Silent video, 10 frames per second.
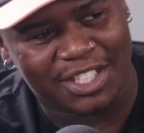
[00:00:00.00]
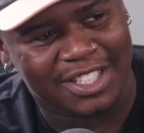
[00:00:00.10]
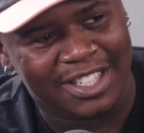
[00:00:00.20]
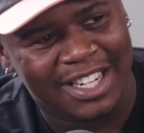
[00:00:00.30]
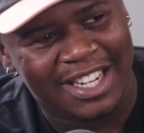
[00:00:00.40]

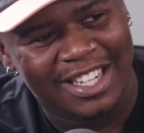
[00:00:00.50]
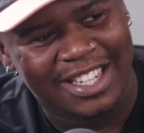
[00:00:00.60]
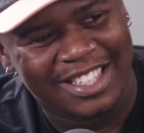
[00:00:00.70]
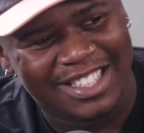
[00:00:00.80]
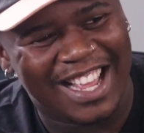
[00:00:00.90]
me, they're
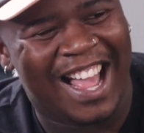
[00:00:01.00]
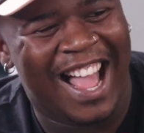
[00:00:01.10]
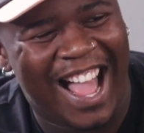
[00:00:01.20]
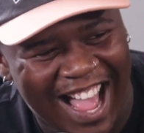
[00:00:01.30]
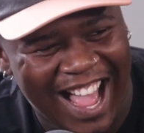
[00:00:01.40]
acting. We
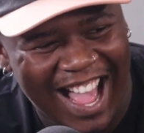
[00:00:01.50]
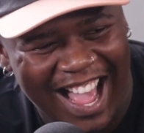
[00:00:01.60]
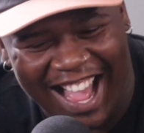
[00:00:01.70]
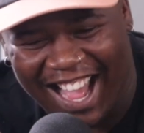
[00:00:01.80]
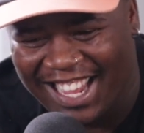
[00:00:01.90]
know
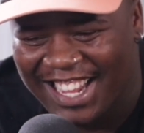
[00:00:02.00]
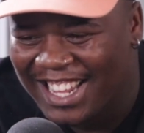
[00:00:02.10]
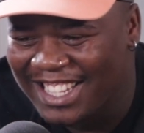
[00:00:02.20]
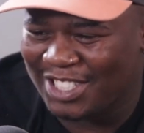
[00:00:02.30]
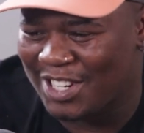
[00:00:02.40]
Etinaga. We
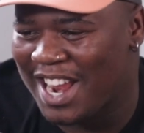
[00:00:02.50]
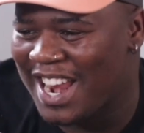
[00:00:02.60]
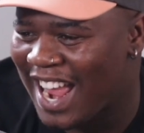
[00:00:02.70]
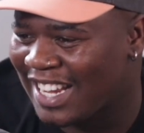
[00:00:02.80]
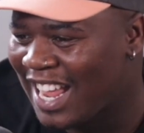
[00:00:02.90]
know it. They're trying to
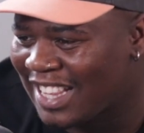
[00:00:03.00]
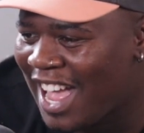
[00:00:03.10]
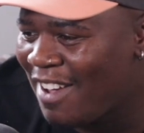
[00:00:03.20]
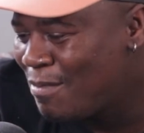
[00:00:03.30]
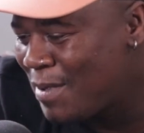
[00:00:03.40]
act like they
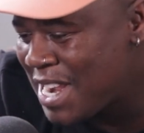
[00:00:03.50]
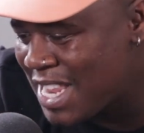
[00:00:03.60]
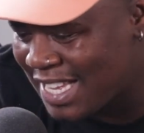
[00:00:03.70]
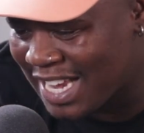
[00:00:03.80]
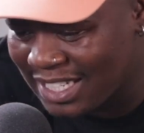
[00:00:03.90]
haven't been in
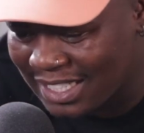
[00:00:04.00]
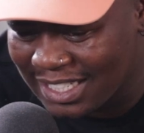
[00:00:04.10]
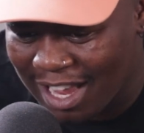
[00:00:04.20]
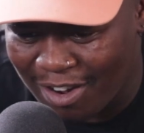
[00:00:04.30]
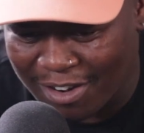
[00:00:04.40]
the dusty
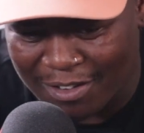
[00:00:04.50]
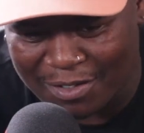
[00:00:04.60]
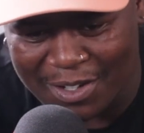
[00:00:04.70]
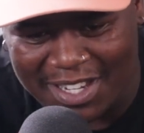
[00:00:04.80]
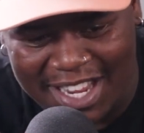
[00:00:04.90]
town of
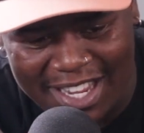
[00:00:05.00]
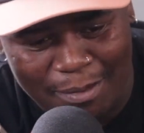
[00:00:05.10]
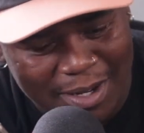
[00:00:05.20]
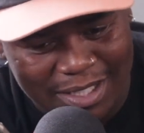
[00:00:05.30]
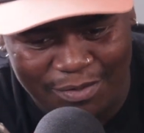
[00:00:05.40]
Utnik.
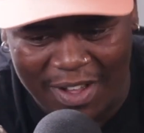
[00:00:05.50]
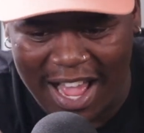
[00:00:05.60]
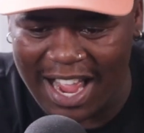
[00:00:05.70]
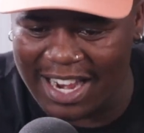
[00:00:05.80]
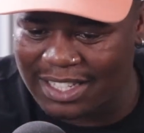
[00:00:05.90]
But it's
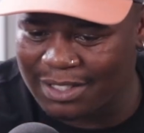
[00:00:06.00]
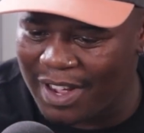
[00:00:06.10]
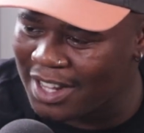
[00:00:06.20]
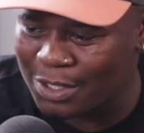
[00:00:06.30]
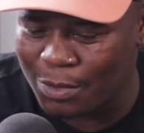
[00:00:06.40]
fine. It's
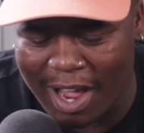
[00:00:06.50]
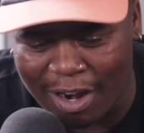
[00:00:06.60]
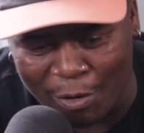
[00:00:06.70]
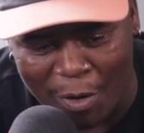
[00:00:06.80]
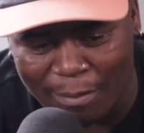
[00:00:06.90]
fine. That's where I
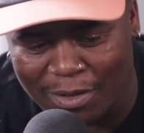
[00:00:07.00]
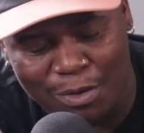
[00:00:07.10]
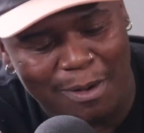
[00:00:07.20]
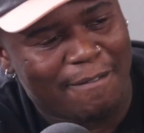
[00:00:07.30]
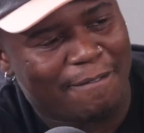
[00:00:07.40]
grew up. That's
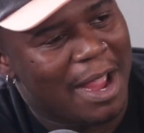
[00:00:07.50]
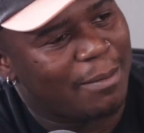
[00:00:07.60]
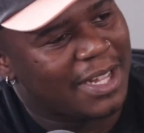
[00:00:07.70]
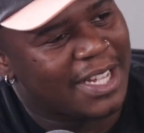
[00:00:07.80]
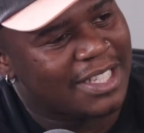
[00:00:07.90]
where my
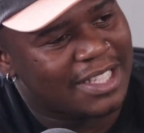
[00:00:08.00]
family is.